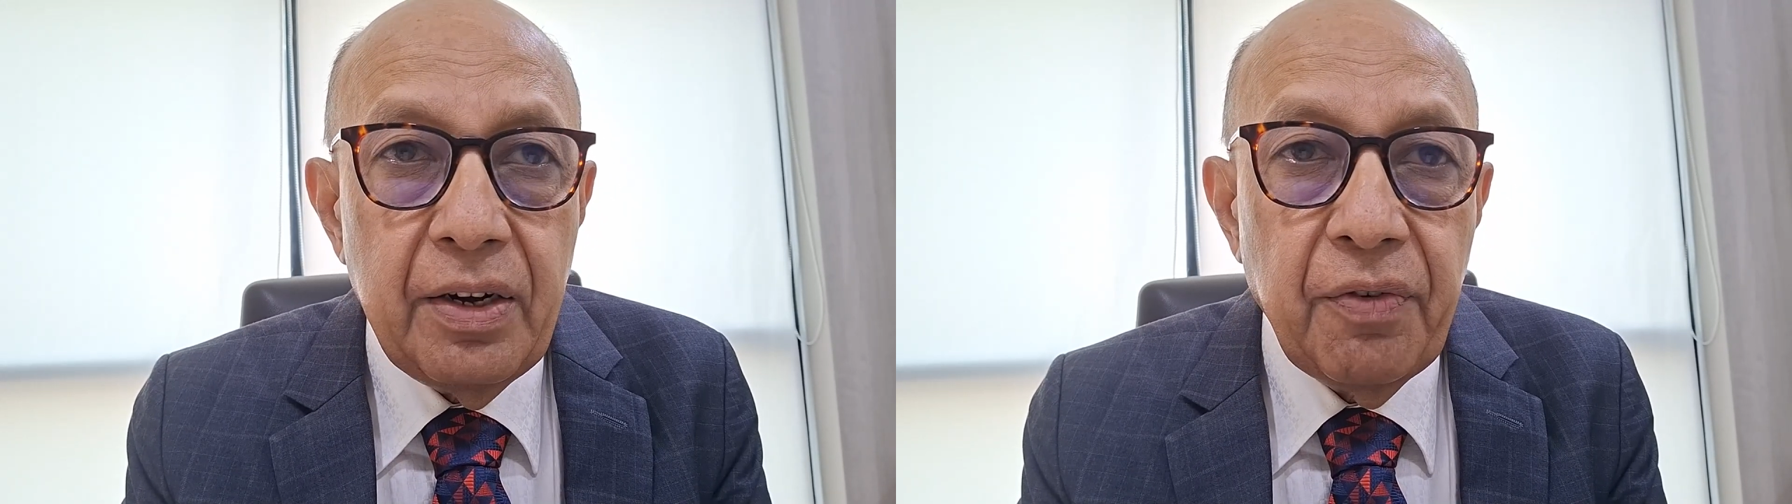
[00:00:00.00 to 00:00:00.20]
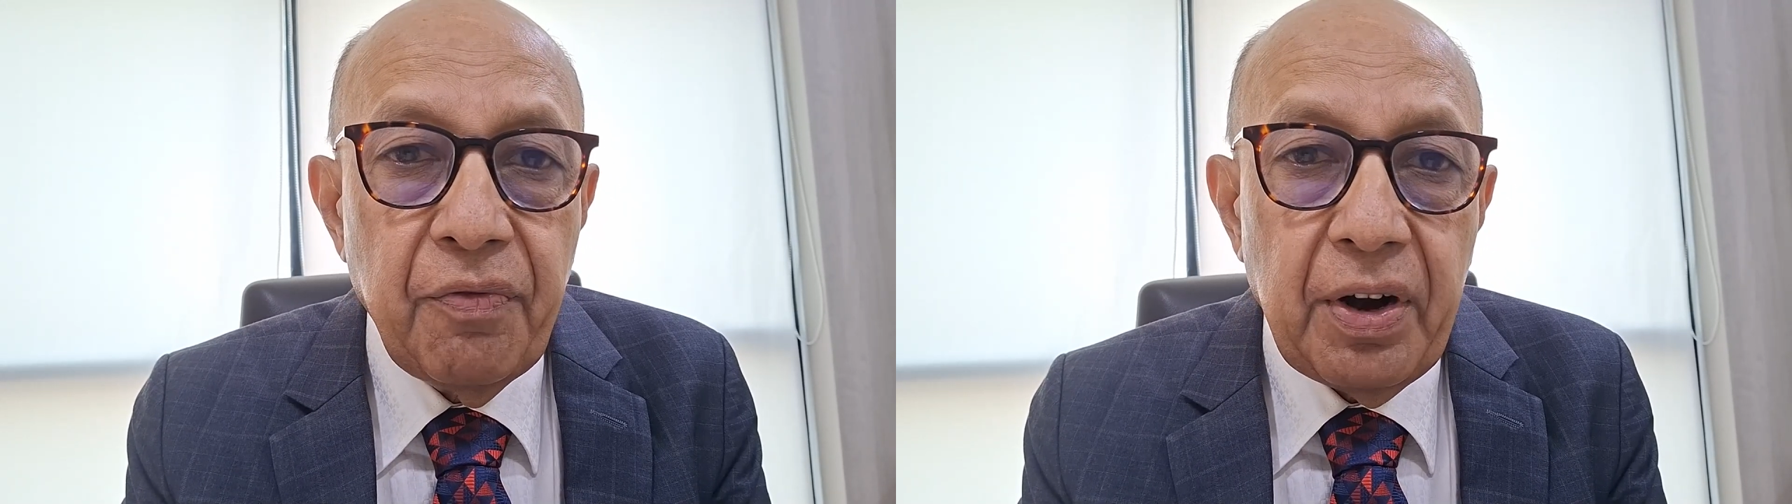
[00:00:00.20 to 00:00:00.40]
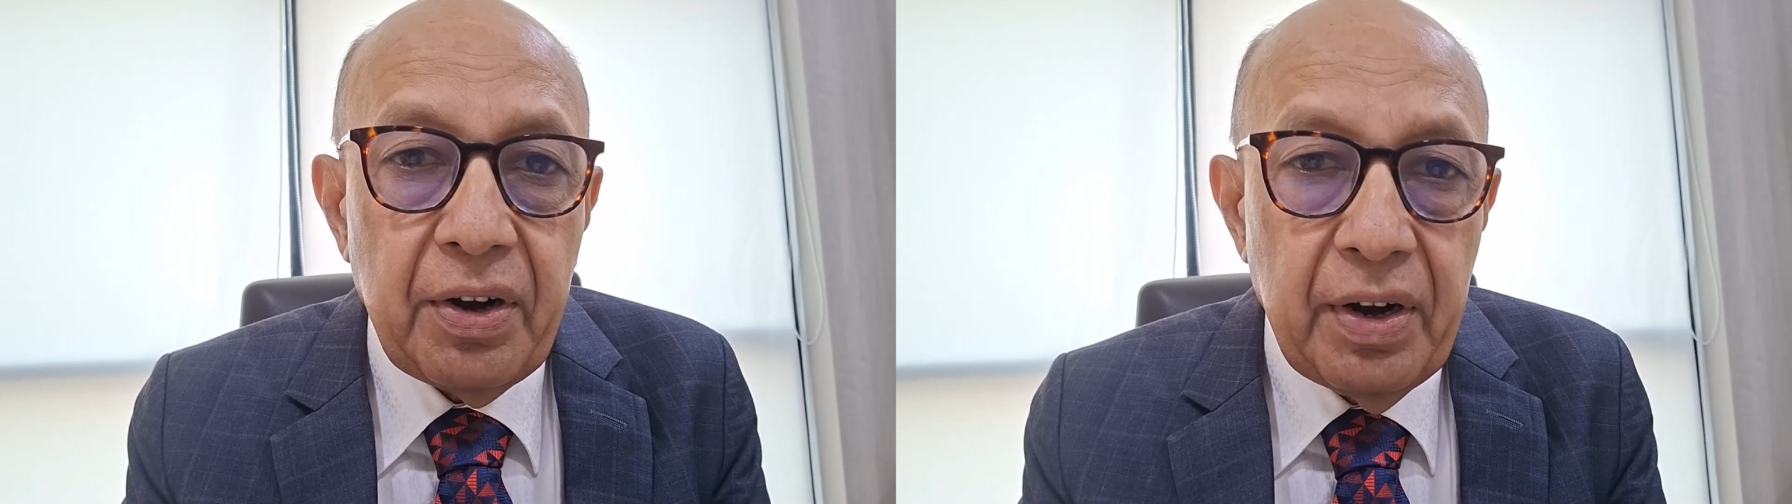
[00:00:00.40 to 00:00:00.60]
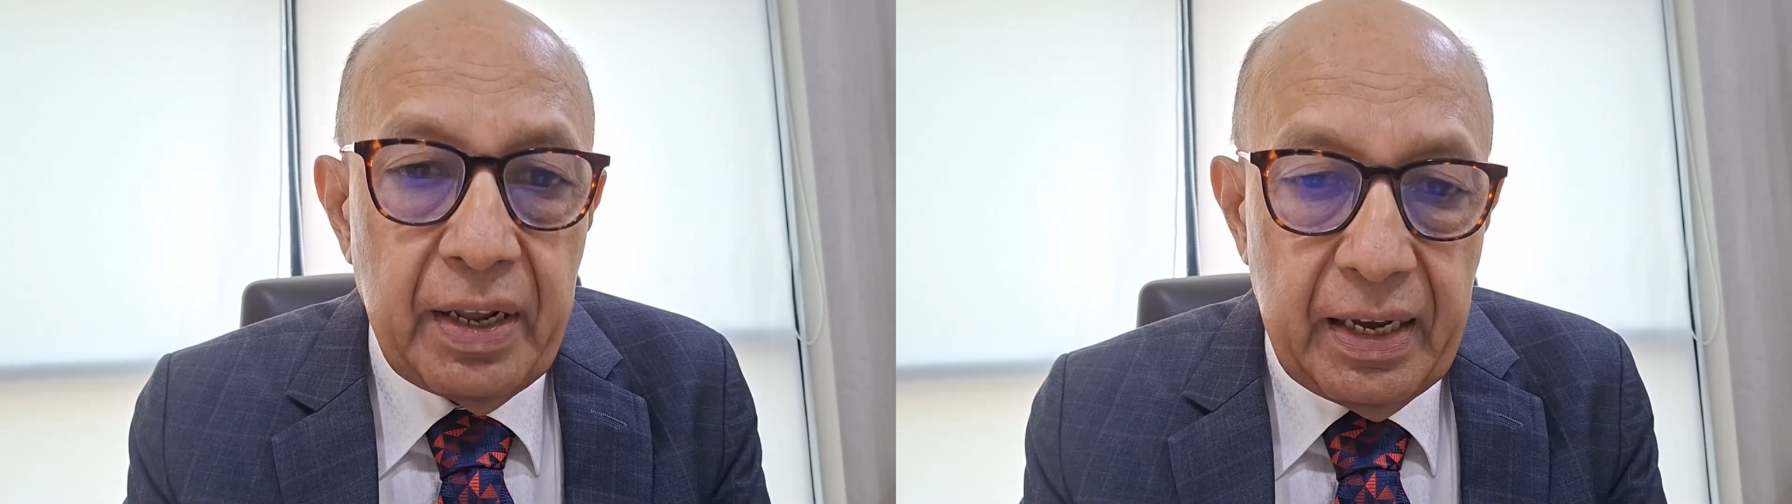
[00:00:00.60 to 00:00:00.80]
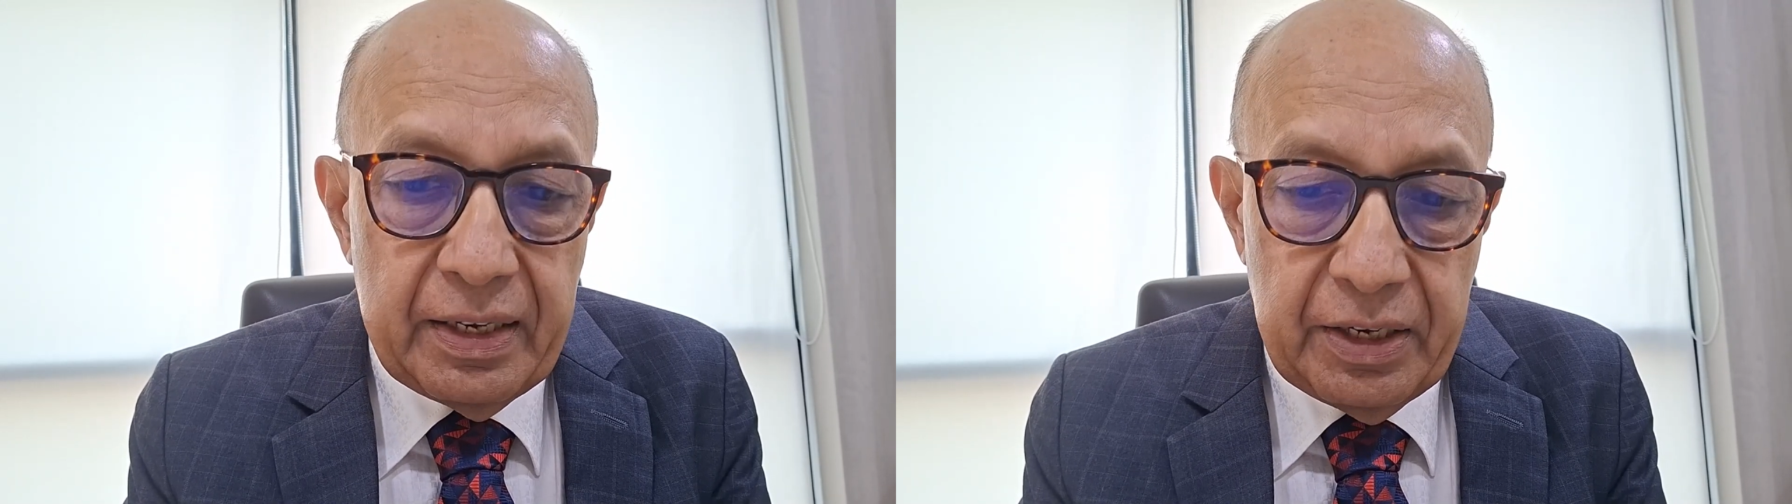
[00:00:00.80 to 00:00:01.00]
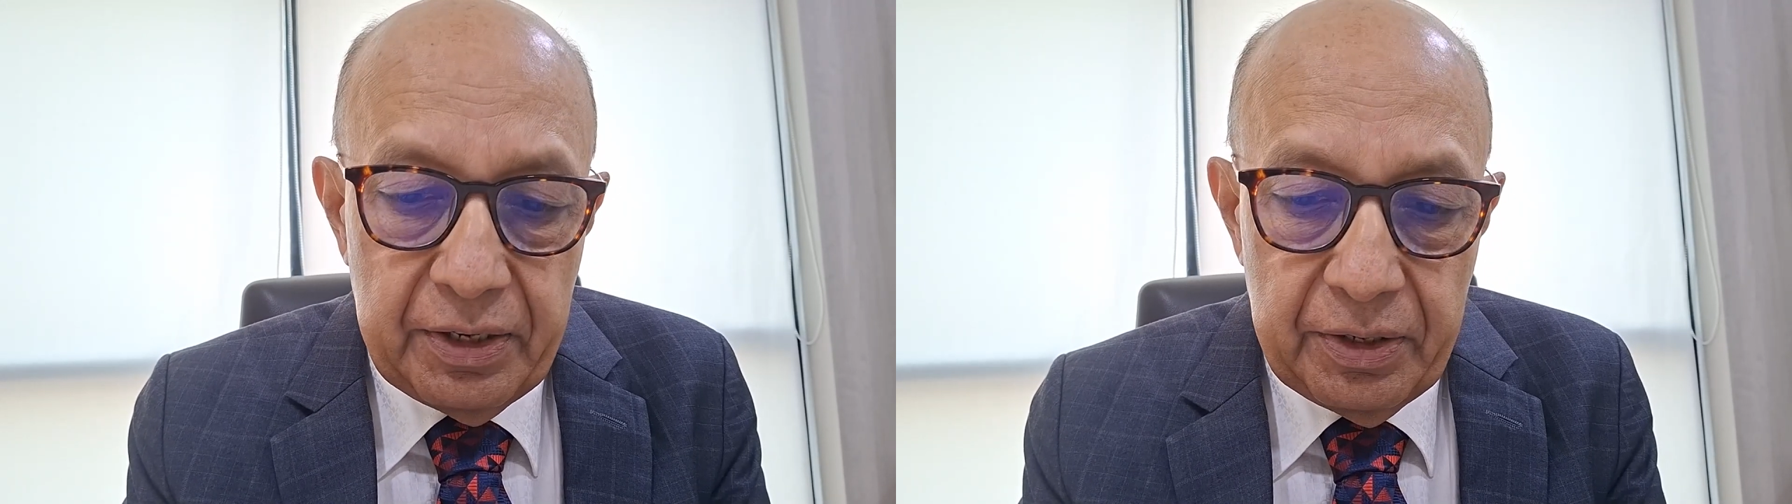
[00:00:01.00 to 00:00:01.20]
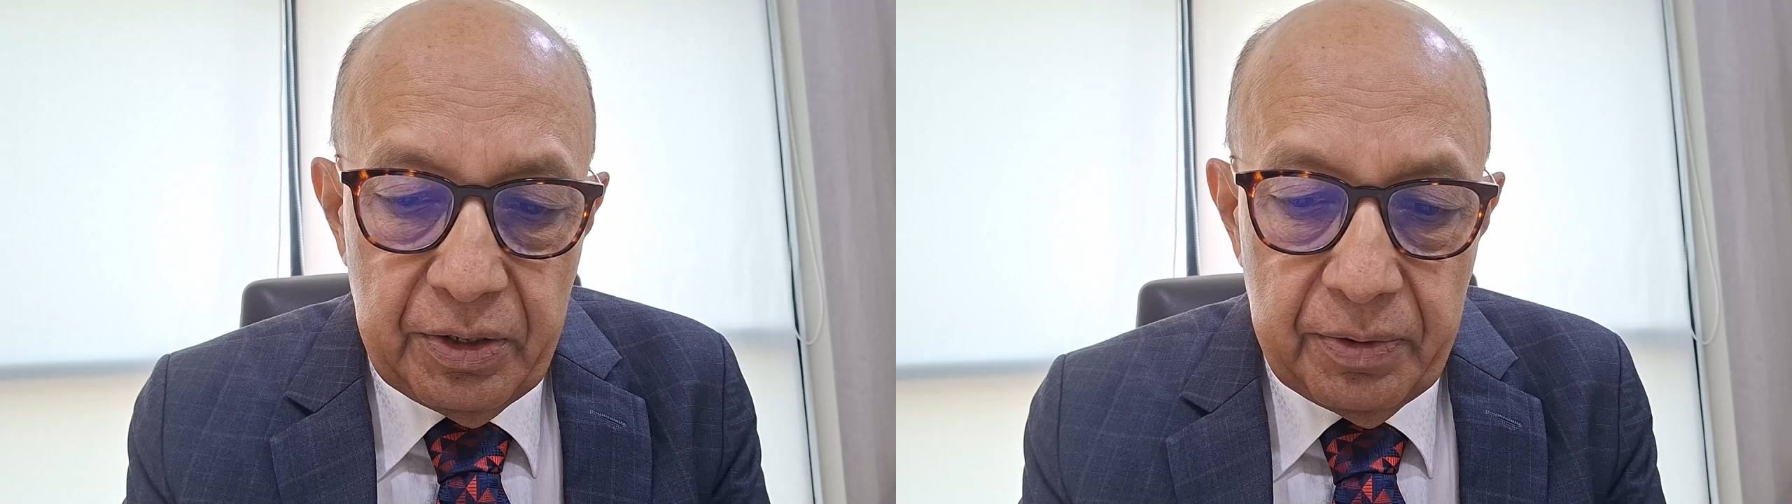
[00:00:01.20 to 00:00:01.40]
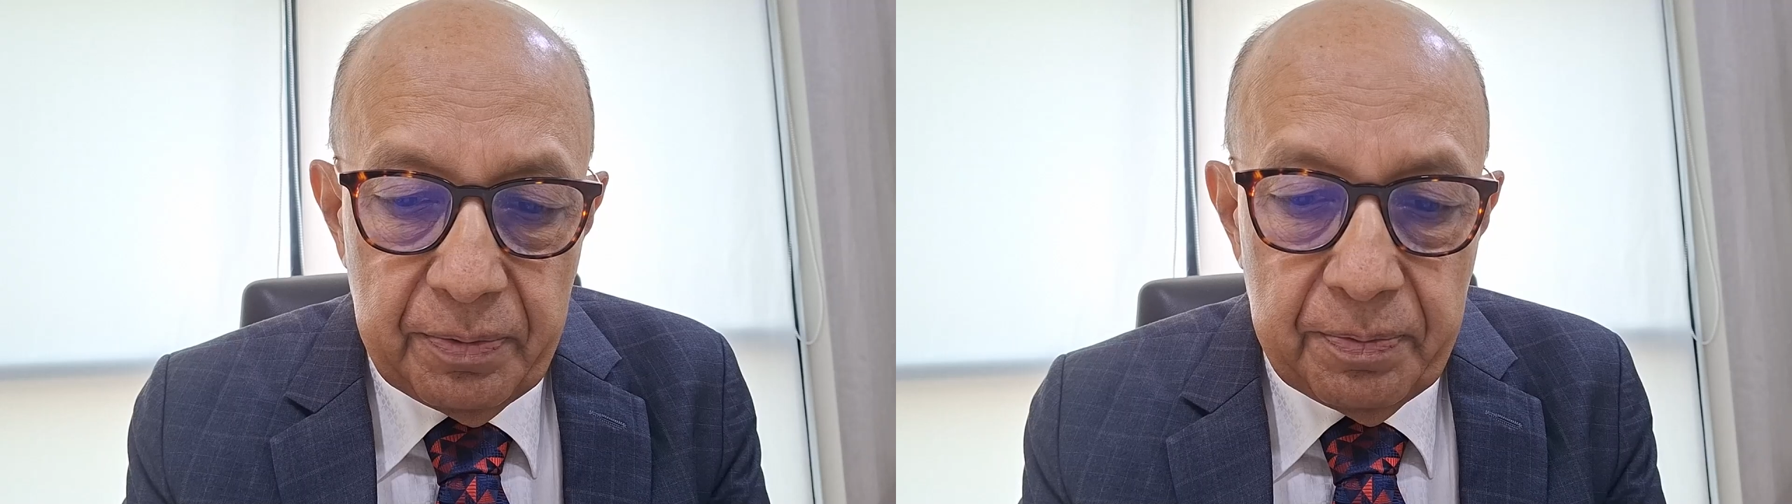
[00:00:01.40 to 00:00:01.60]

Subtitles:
refractory cases.